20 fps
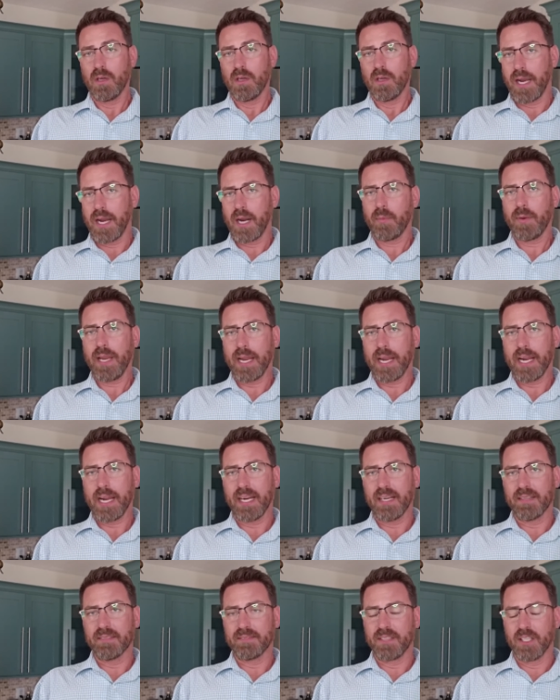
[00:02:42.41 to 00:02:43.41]
now we
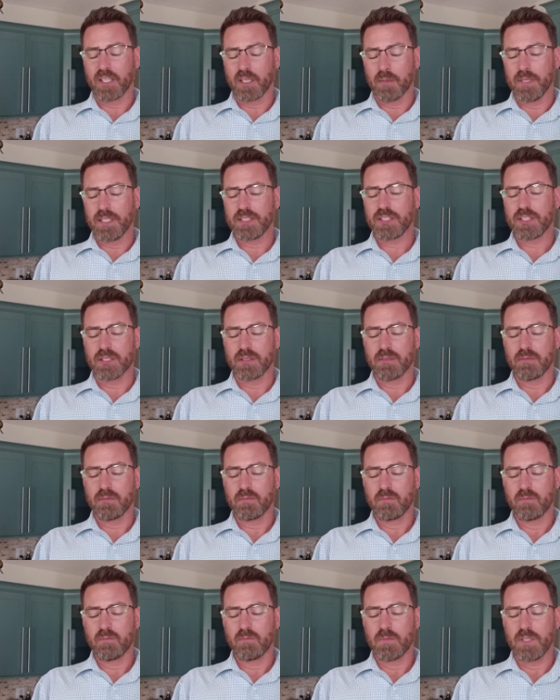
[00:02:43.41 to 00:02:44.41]
have the commission